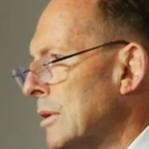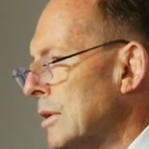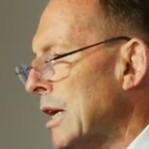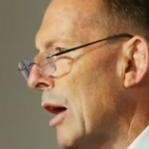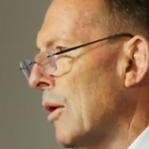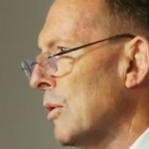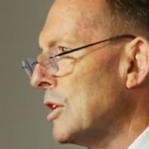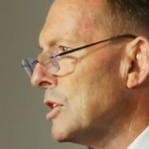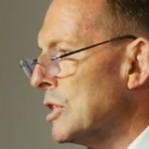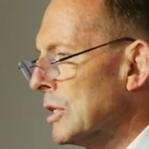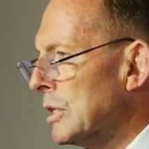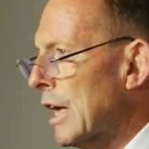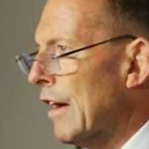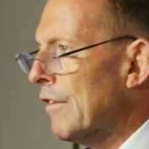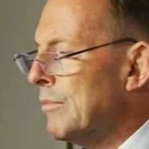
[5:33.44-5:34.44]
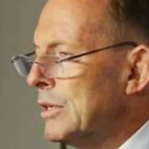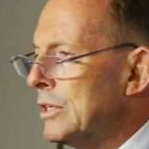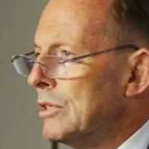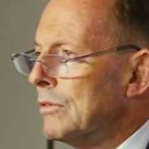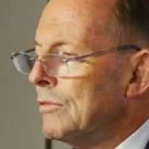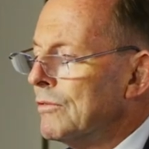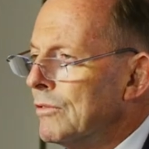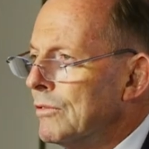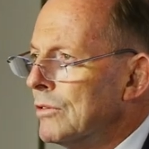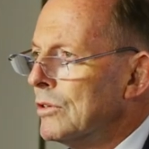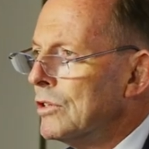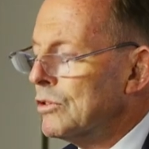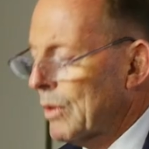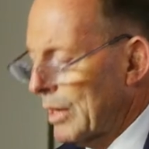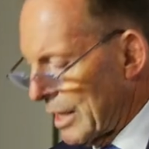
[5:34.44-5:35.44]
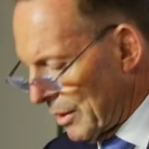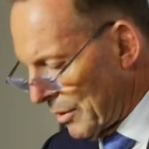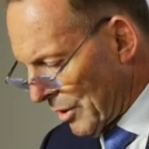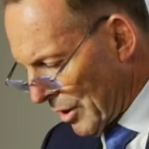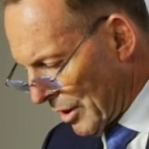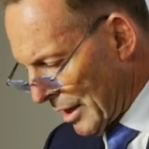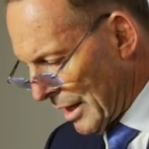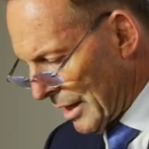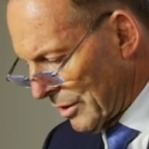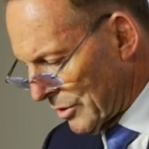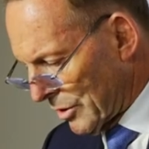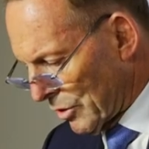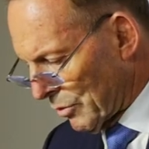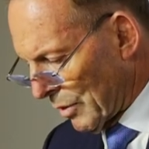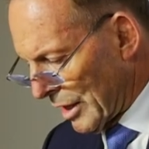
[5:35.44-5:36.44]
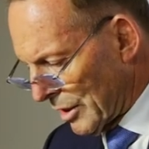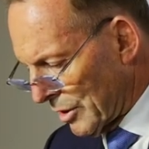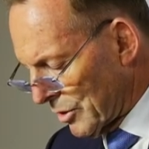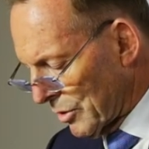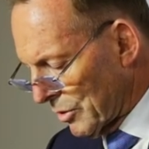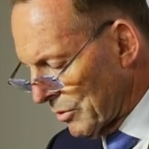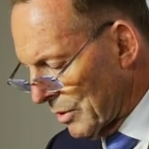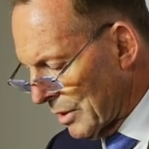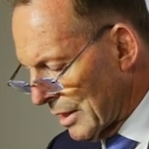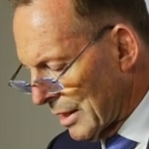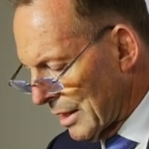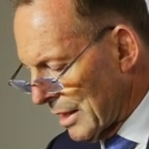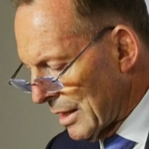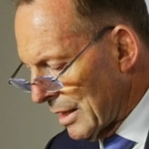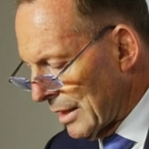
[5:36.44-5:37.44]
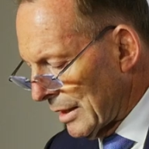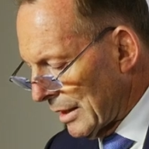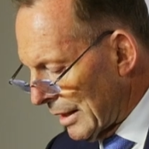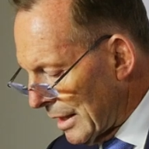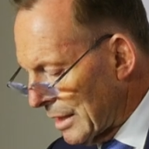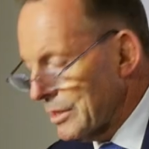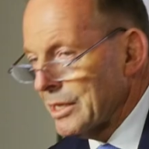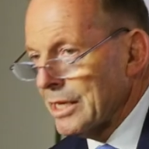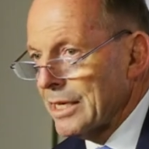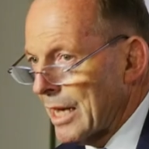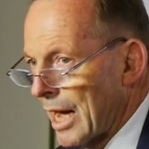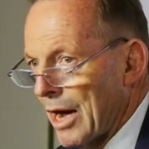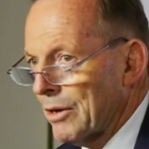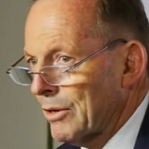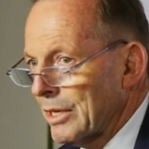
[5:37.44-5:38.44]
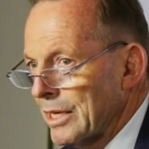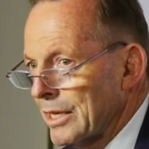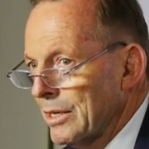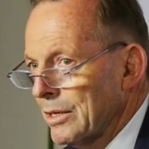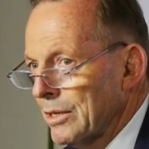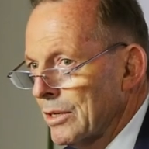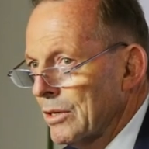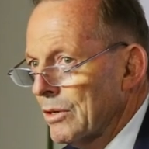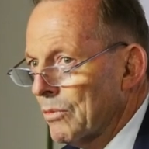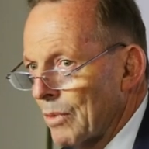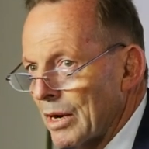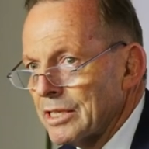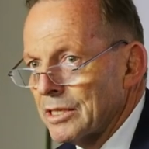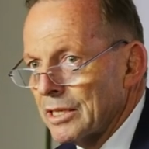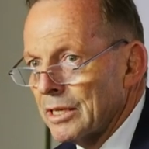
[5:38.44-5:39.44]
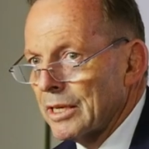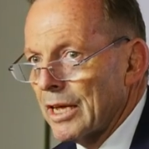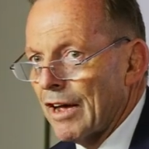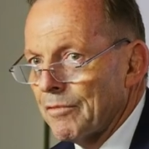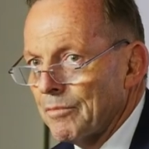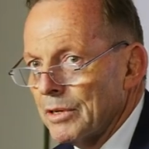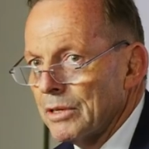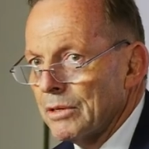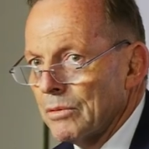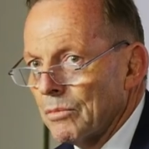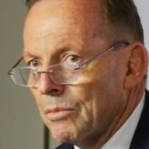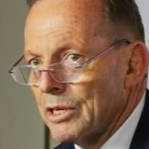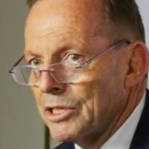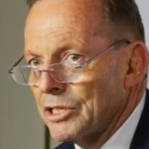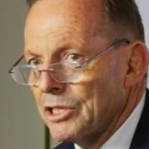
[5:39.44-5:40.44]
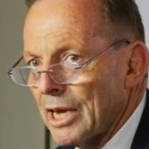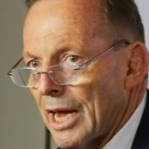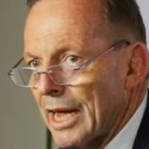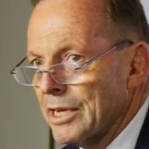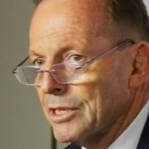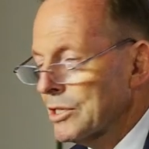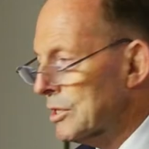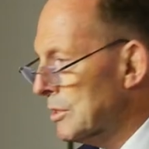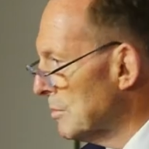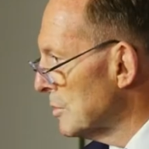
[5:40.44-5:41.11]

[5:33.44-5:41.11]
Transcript: coalition government of 2013 to 22 is the only Western government which has